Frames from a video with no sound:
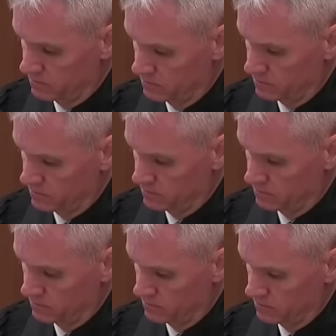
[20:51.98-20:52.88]

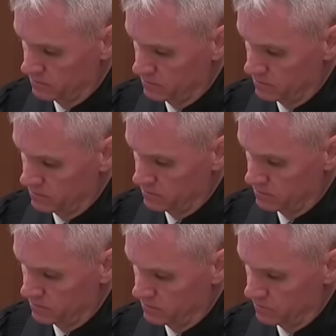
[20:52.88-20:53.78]

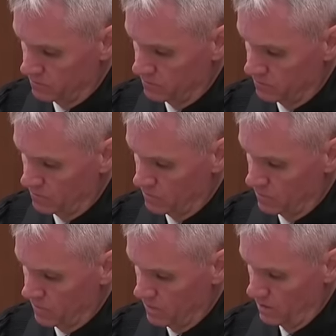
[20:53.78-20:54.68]
(no one is talking)